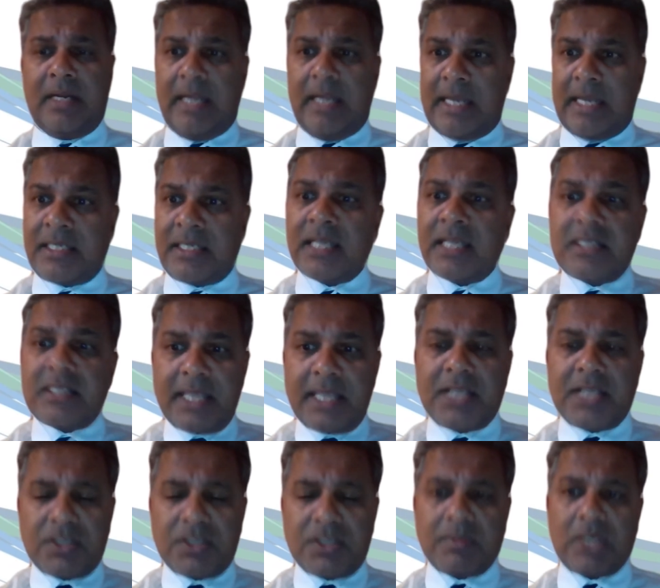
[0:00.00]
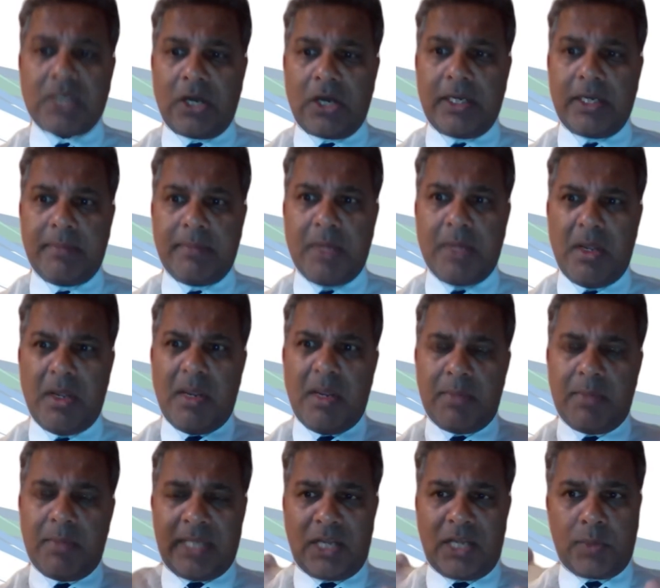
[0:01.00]
It does take some time, but
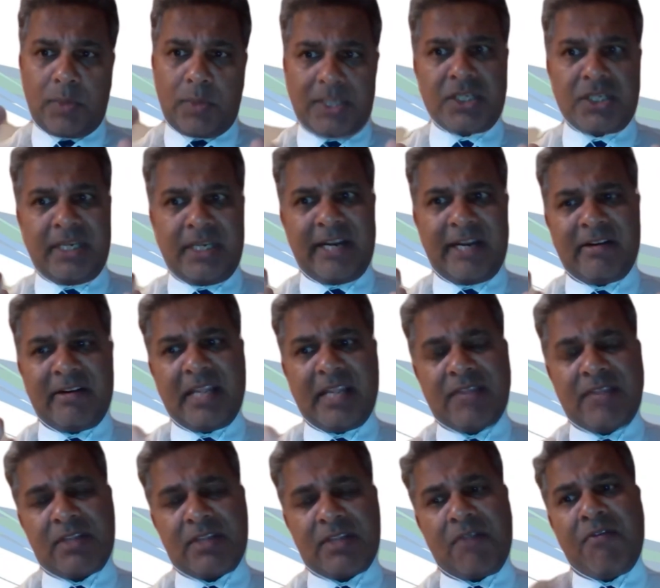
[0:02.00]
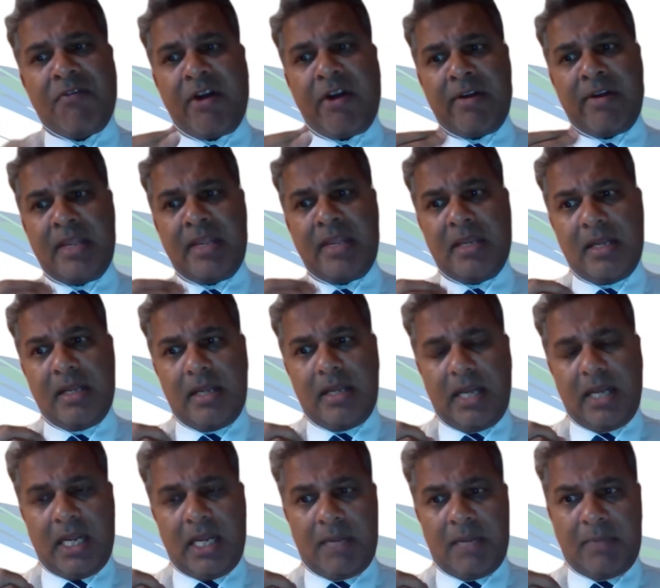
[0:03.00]
that questionnaire gives a very
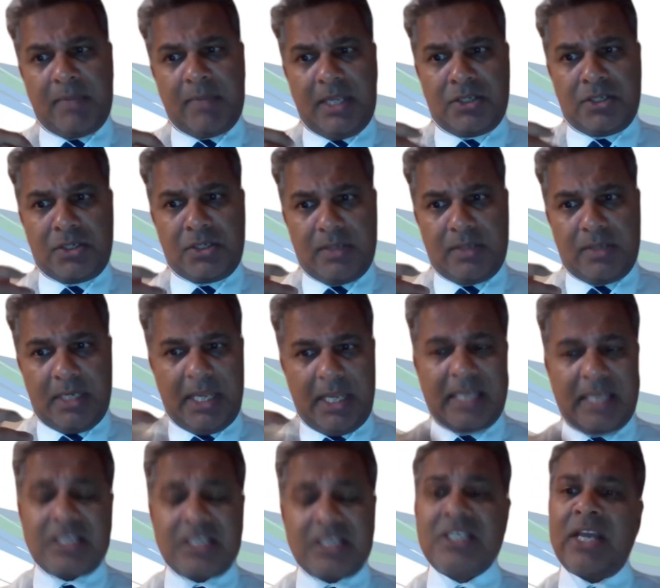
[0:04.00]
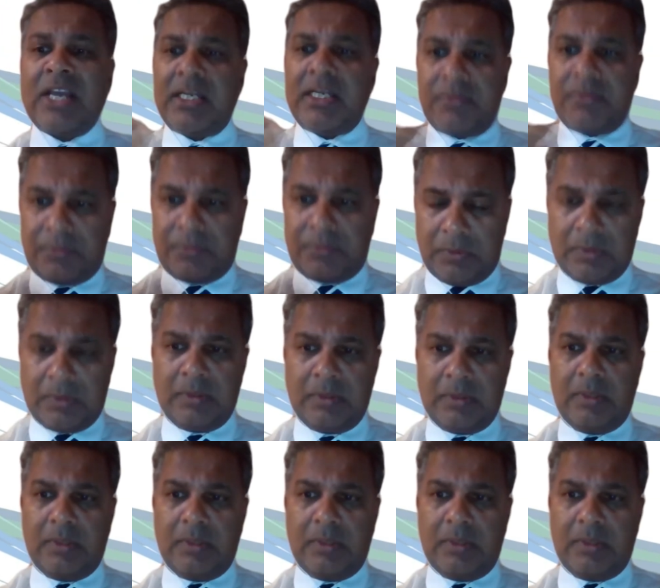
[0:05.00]
insightful,